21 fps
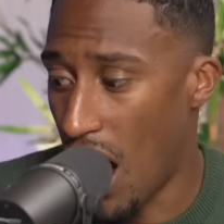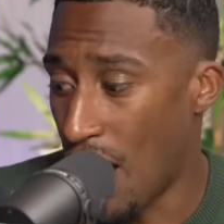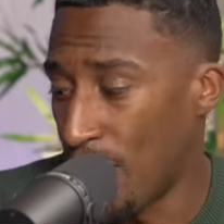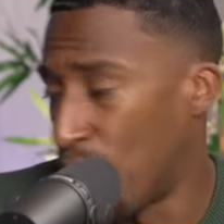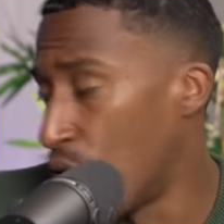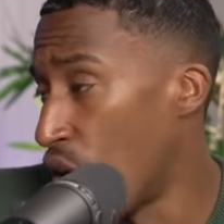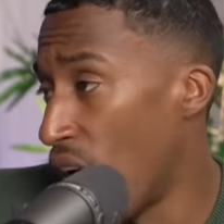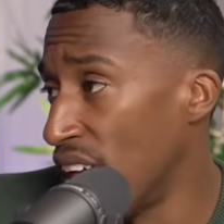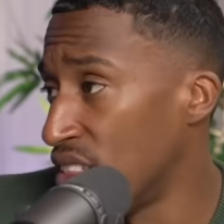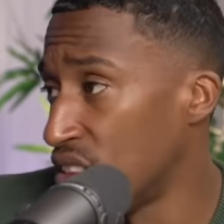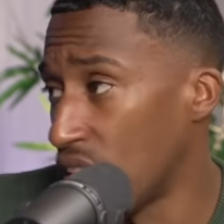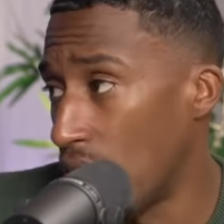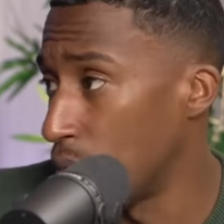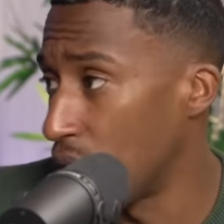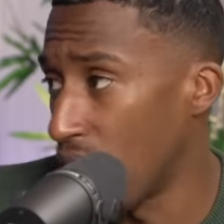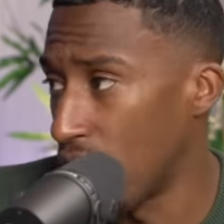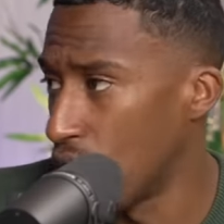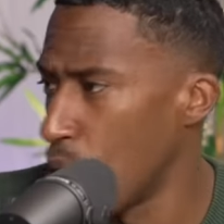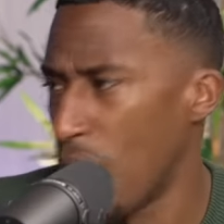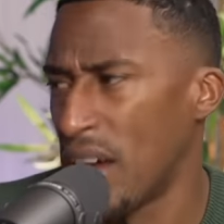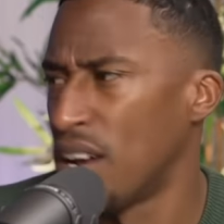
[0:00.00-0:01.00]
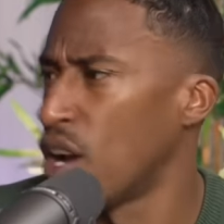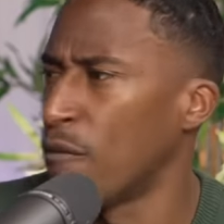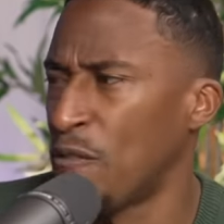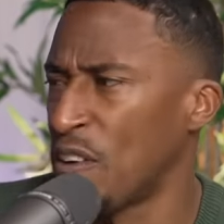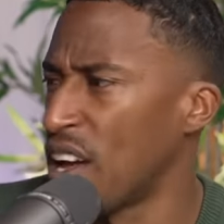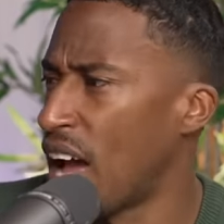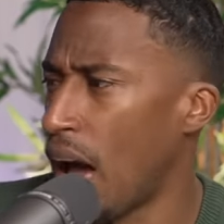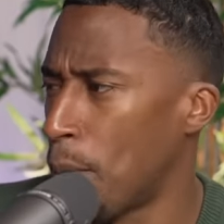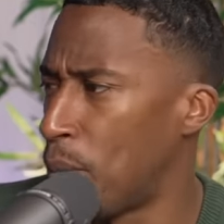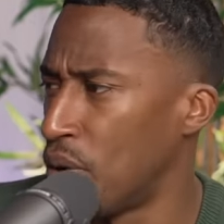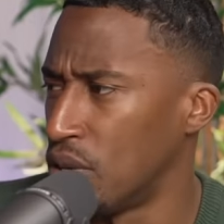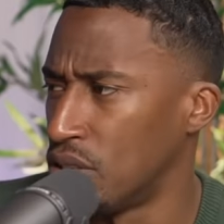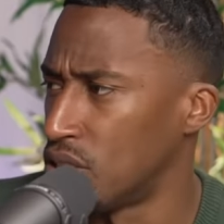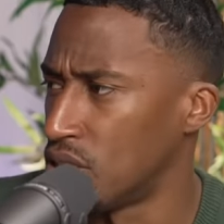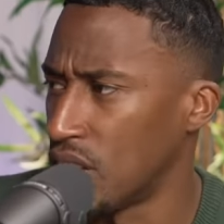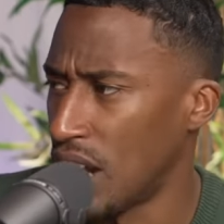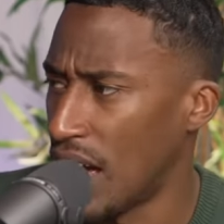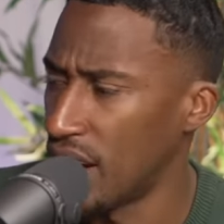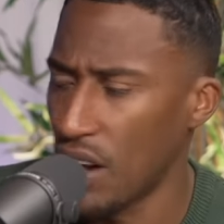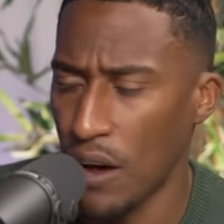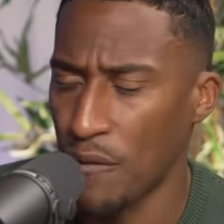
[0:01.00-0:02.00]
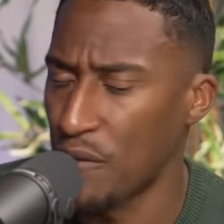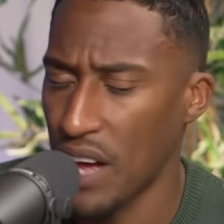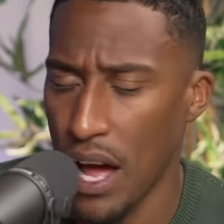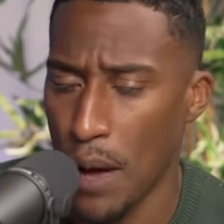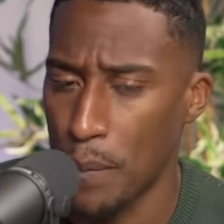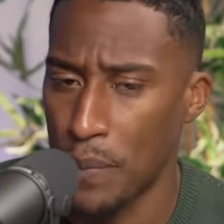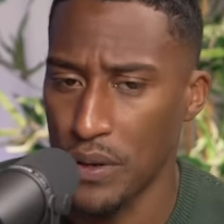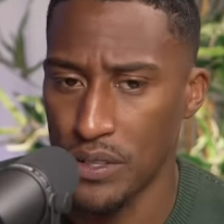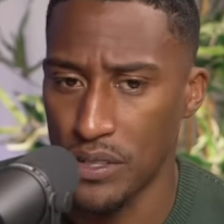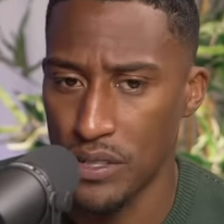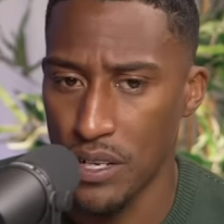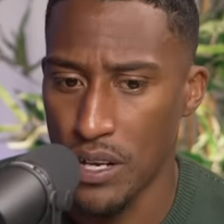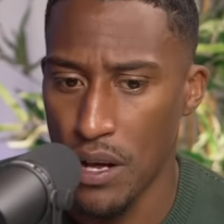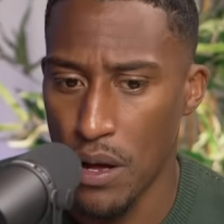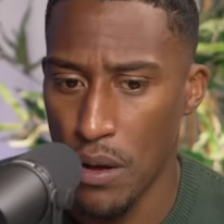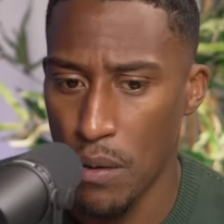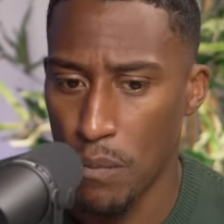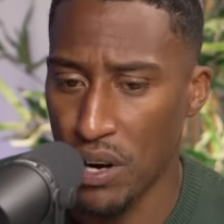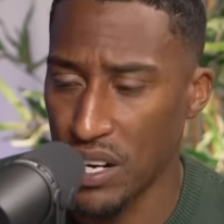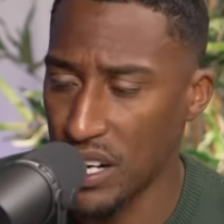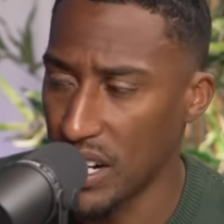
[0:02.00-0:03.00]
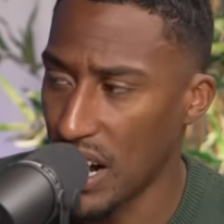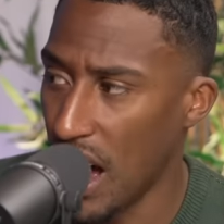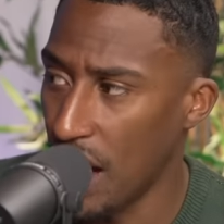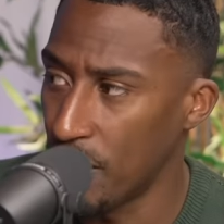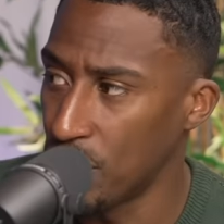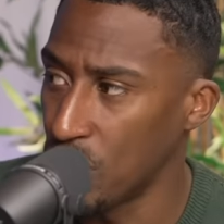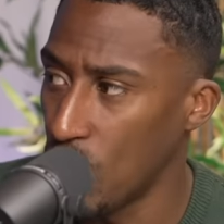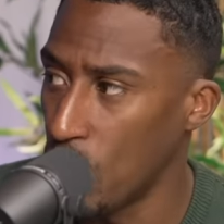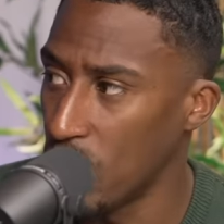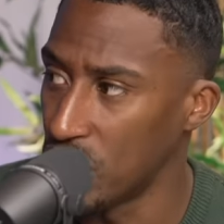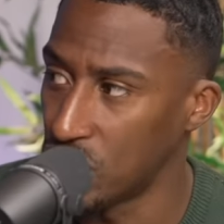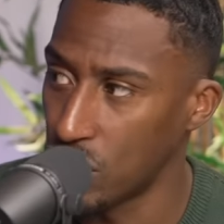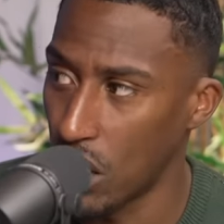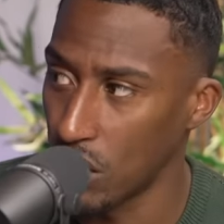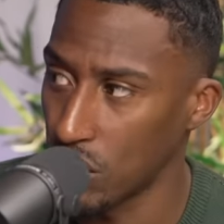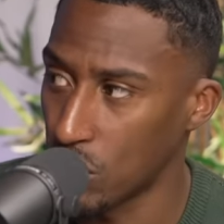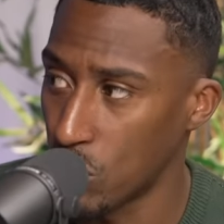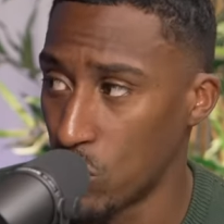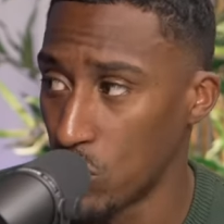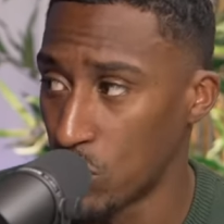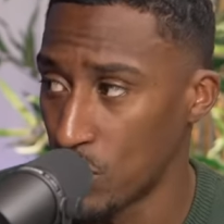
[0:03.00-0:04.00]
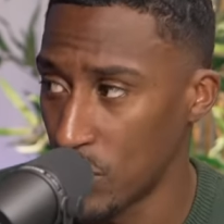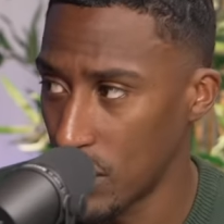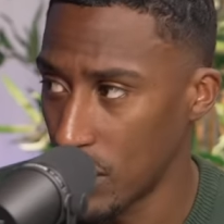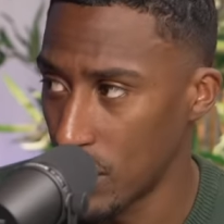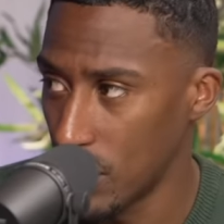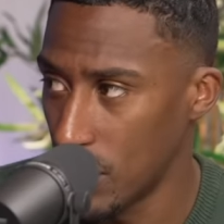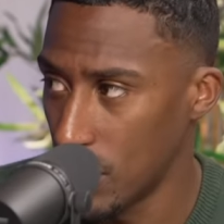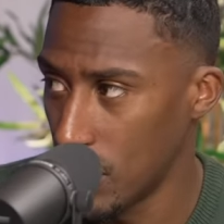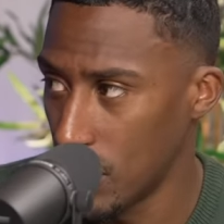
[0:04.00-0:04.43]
I've got ended up getting away. Nothing happened. Like yeah. nothing happened. But then out of nowhere, Chunkz calls me.